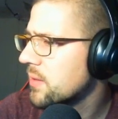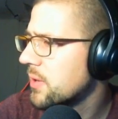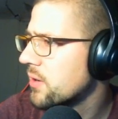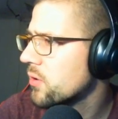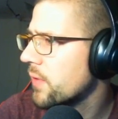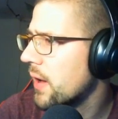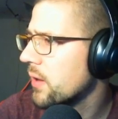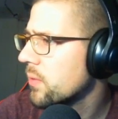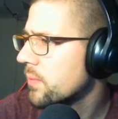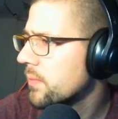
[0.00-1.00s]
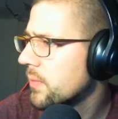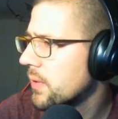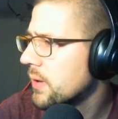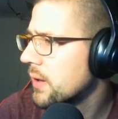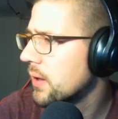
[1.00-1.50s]
at some initial value,
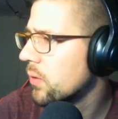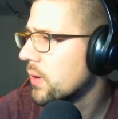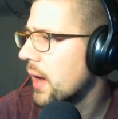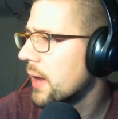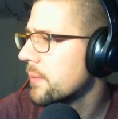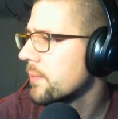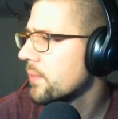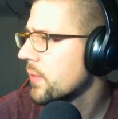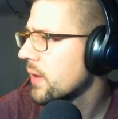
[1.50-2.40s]
Q naught,